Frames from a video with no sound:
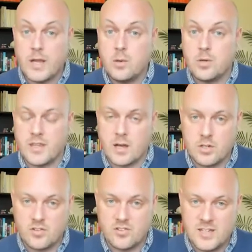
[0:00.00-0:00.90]
away with
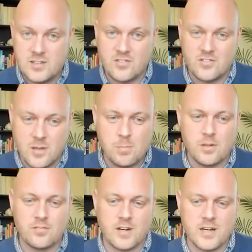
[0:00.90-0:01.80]
that. We just need to
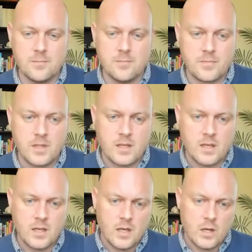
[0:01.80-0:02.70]
simplify.
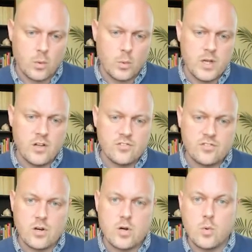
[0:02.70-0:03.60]
We
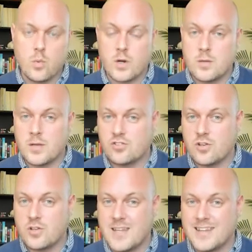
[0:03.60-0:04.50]
also want to make
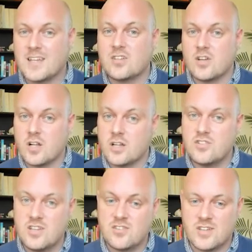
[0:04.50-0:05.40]
sure that
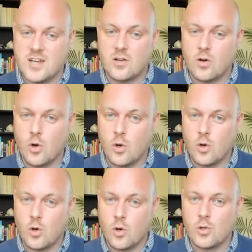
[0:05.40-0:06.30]
technology is not
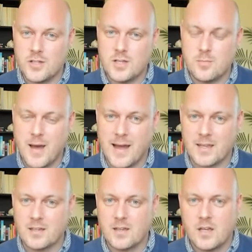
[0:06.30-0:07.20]
holding you back.
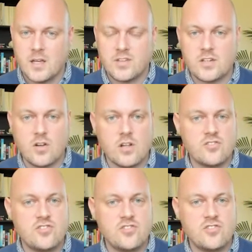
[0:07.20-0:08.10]
Technology can
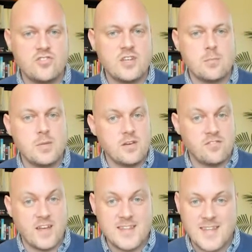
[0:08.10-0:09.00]
be a
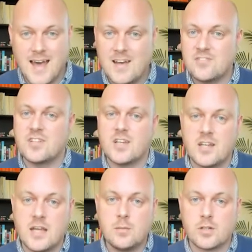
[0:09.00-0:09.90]
fantastic enabler
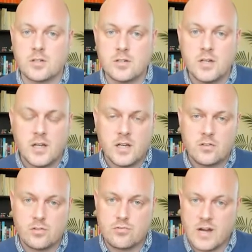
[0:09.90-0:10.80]
to
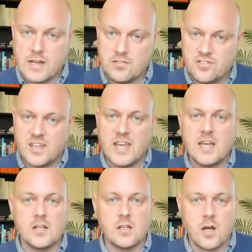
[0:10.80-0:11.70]
drive
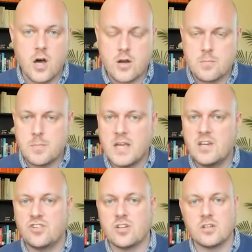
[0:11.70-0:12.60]
scale,
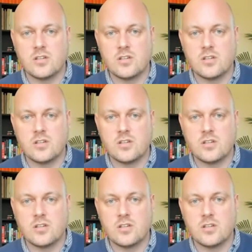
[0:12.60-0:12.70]
automation,